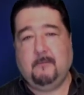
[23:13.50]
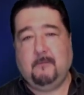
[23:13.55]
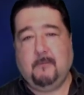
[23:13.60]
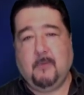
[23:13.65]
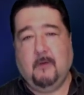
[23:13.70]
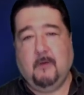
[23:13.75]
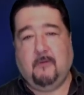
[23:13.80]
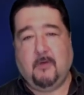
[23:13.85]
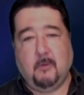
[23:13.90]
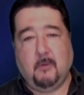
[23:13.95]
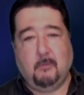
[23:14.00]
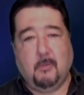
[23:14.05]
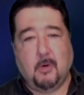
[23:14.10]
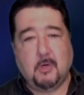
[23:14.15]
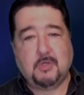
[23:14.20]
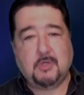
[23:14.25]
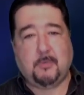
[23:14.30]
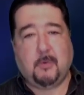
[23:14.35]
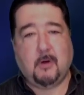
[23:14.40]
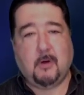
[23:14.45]
for the
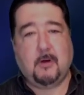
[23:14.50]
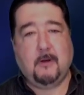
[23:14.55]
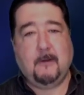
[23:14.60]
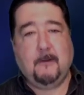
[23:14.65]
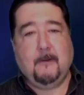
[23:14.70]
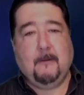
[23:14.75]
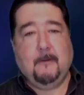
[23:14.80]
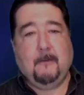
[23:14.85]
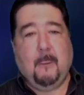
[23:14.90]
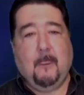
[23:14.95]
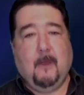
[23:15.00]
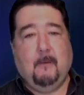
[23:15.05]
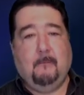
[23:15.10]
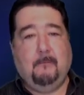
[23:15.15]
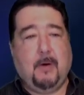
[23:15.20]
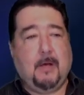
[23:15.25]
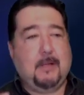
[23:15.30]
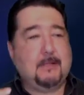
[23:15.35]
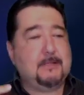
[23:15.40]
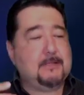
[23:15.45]
most part,
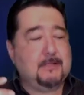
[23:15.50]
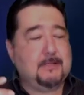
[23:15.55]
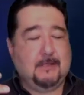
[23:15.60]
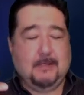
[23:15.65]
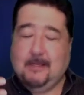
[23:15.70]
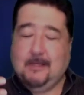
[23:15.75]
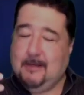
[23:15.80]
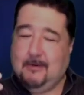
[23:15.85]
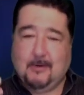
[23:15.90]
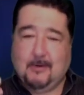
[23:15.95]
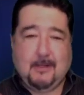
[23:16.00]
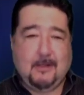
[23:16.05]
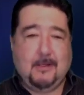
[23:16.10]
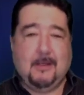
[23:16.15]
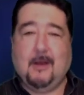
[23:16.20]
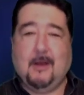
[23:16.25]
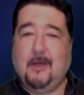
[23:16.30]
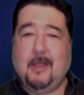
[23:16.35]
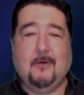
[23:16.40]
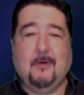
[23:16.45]
but it, you
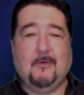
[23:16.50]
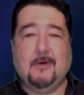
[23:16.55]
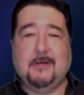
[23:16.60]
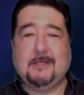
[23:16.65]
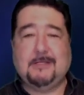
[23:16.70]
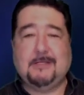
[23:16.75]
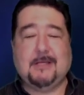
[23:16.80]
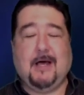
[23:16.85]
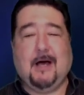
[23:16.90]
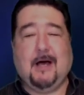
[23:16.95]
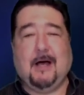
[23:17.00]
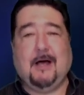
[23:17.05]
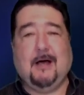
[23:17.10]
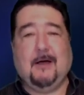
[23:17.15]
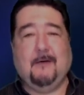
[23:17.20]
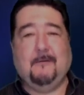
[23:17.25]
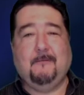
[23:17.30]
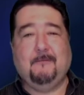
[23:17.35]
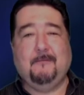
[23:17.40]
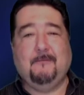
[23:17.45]
know, it was,
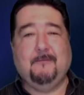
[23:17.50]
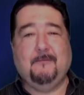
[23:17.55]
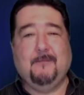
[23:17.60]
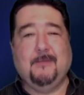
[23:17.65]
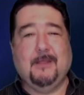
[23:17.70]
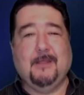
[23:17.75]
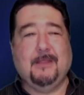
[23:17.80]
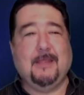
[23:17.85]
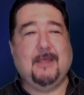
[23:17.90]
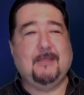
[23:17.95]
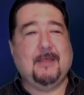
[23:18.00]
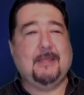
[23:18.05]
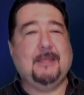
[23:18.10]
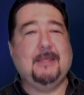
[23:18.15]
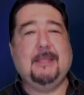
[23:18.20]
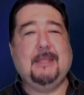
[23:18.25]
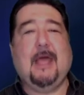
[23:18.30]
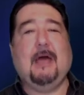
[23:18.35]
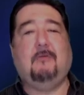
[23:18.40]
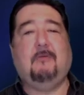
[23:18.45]
uh, they
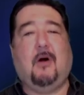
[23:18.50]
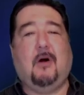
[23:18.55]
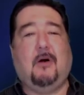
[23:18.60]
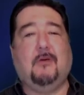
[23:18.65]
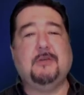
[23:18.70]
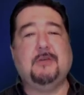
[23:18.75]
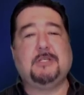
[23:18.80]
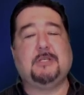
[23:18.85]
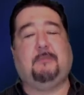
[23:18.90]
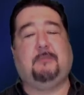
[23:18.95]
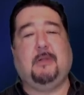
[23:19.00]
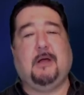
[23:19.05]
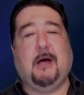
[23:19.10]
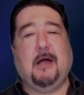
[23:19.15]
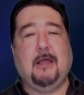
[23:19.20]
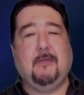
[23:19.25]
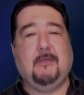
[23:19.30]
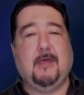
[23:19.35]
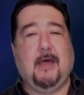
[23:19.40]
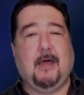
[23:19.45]
didn't have all the
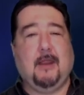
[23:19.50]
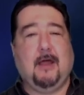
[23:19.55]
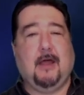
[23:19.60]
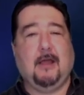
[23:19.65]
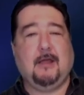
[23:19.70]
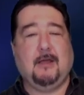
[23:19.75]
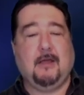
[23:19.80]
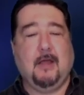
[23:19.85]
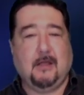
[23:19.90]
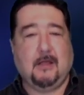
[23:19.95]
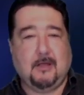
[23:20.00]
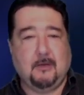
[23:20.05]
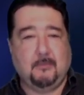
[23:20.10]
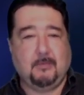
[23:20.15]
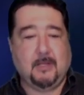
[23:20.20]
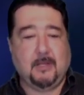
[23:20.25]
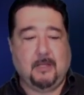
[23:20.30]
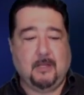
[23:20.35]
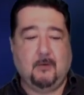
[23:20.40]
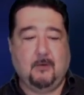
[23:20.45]
supply that I, I
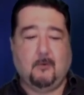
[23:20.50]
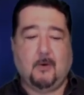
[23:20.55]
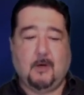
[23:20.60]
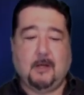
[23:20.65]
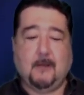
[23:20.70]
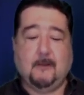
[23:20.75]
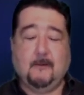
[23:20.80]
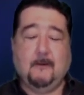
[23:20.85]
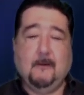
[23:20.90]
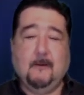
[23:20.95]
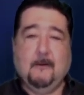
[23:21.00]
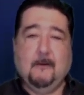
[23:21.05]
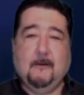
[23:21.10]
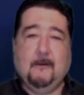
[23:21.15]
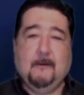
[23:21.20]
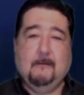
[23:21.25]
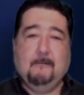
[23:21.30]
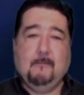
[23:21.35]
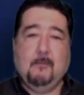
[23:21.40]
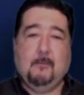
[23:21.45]
completely wanted.
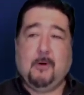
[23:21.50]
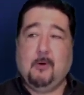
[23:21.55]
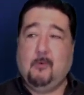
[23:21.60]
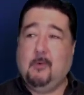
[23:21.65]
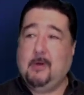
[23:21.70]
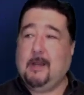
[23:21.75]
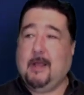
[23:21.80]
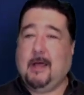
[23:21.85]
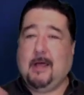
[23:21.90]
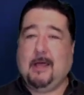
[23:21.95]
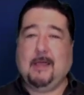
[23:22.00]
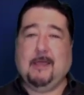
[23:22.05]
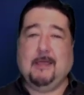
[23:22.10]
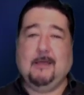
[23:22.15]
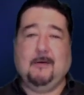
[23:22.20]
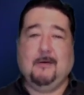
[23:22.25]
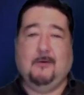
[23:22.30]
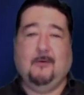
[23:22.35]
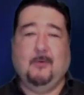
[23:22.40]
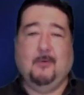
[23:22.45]
But when
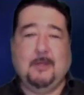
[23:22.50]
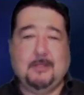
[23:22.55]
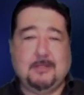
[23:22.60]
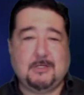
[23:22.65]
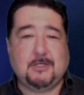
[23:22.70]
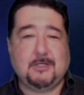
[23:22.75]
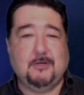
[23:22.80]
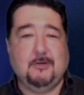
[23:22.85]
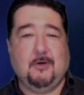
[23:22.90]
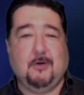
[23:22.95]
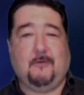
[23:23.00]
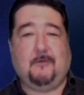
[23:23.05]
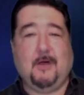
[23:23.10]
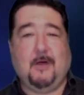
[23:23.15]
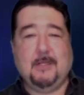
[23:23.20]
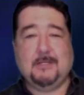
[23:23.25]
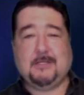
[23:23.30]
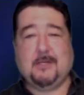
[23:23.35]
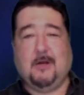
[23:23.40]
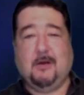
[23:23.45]
I went to, I
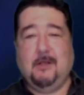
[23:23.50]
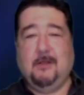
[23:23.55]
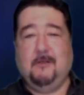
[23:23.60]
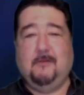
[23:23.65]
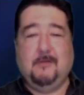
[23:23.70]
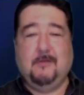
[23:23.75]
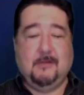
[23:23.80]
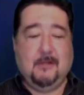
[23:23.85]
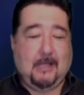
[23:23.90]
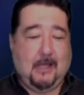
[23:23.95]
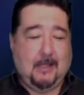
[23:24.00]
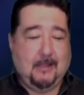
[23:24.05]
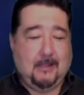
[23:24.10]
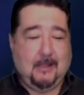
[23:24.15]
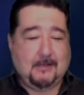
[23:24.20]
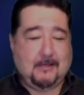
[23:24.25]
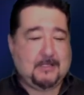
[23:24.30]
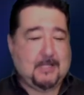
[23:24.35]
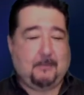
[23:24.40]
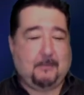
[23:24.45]
finally started,
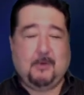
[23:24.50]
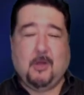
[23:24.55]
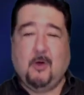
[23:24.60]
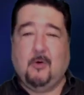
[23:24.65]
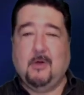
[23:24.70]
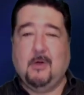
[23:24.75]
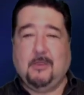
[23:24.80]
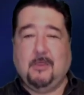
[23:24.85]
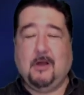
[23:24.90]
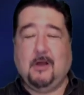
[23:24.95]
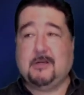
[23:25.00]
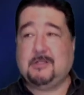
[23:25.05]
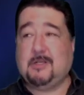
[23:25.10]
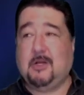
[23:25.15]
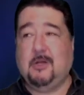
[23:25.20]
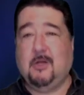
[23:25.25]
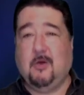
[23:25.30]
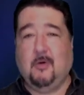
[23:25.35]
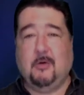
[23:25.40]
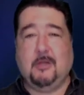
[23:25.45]
I stopped going there,
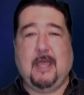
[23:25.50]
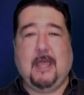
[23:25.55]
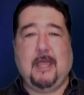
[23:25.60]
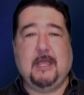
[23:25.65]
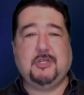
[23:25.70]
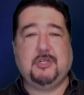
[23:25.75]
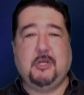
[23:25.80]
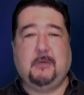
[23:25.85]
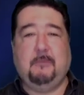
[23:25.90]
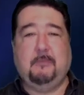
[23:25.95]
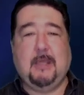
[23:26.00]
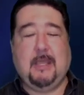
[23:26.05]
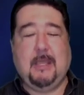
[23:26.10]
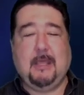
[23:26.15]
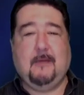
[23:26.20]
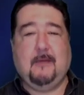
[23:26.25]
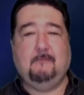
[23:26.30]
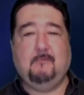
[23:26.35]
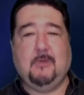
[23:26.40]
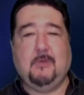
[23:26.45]
started going to H E
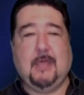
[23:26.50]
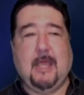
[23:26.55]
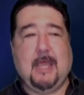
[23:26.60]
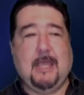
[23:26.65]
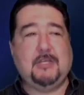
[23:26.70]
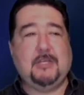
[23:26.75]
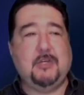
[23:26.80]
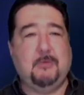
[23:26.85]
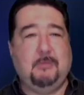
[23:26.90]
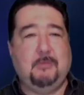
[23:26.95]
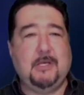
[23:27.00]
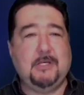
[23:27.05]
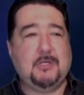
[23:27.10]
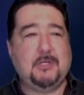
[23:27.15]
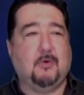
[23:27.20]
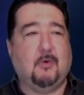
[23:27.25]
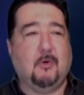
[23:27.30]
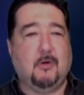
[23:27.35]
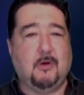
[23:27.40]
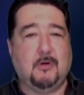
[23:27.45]
B. The H E B
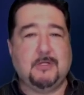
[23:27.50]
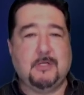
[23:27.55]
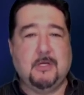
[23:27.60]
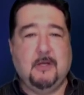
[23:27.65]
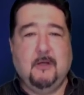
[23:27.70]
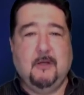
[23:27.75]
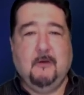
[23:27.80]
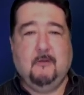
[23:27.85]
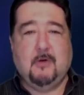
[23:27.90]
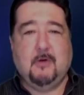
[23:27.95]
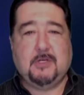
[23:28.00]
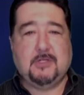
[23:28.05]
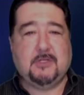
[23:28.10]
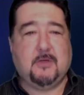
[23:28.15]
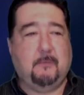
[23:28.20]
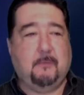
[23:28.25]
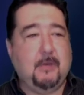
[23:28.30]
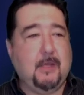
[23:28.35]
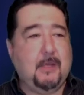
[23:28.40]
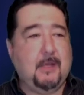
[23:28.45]
stores, which is
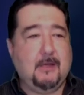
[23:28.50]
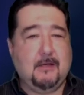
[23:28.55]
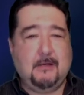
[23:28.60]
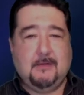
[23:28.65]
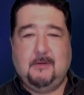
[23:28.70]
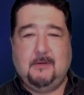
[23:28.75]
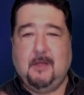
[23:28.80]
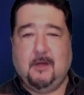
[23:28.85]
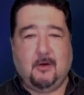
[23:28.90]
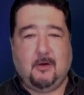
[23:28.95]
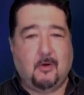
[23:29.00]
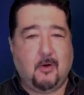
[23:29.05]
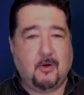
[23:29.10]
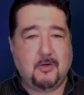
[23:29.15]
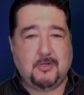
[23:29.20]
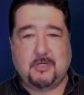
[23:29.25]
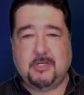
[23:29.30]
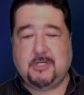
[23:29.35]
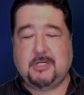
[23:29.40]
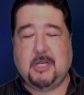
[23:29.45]
a big, you know,
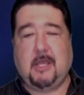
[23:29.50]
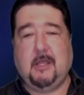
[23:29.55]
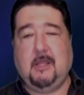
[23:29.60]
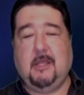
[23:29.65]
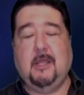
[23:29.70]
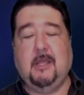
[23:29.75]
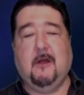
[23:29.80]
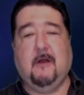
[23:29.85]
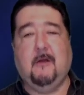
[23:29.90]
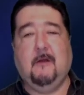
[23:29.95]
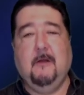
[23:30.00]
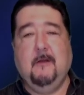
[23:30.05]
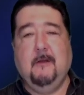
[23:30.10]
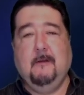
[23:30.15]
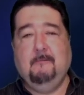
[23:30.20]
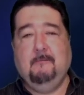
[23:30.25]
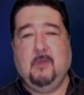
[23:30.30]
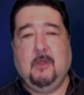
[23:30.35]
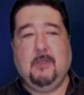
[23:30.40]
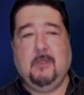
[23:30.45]
grocery chain here,
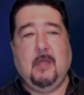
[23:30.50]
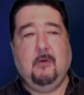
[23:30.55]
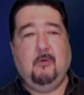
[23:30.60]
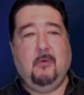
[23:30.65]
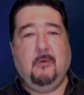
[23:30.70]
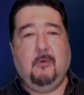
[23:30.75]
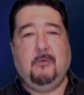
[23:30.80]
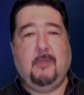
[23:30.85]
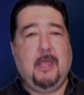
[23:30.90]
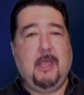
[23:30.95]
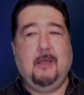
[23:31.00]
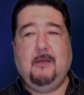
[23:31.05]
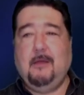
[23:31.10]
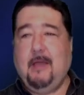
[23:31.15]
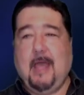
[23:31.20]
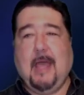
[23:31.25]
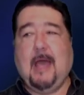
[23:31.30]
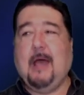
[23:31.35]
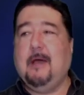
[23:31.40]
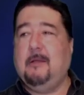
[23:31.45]
they were, they
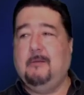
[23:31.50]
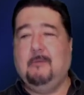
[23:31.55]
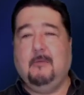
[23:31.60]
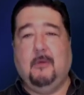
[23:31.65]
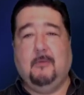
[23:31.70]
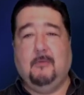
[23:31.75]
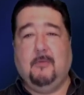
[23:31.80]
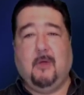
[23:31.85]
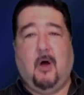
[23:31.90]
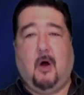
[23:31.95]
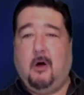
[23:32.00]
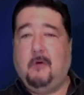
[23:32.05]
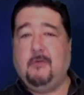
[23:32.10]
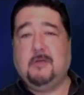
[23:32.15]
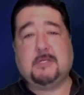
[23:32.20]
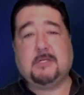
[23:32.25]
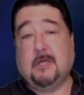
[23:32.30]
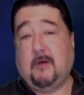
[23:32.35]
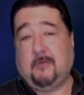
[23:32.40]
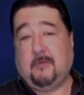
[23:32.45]
had all
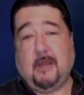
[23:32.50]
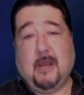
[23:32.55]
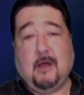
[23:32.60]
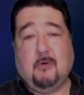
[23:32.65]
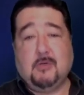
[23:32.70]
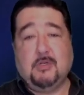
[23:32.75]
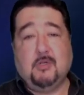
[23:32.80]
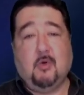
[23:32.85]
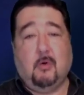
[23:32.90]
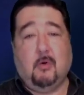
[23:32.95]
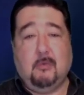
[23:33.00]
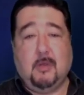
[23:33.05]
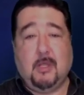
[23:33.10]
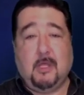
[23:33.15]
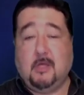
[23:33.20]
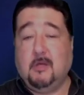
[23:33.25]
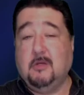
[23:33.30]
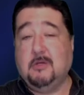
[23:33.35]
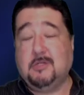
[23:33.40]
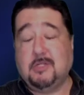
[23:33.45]
the stuff that I was normally
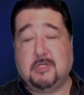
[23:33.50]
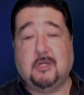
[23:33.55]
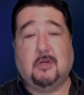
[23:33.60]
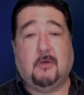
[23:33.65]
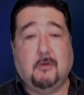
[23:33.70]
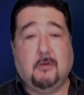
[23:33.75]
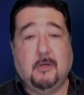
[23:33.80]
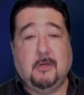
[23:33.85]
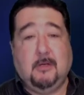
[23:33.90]
used to.